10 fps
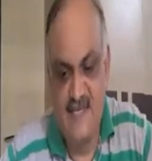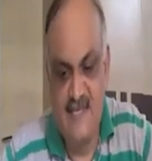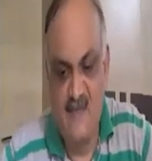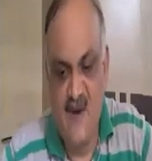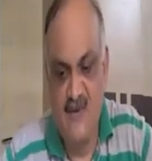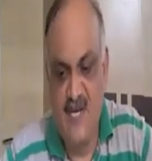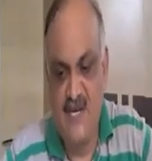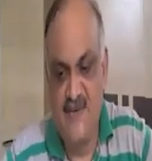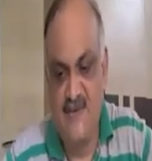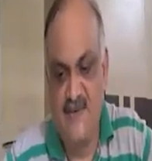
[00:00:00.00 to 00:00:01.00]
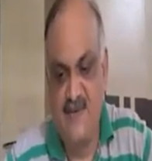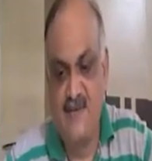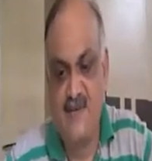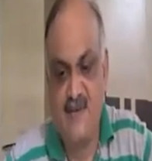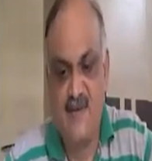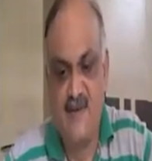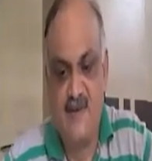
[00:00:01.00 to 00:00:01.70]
So this is about acute.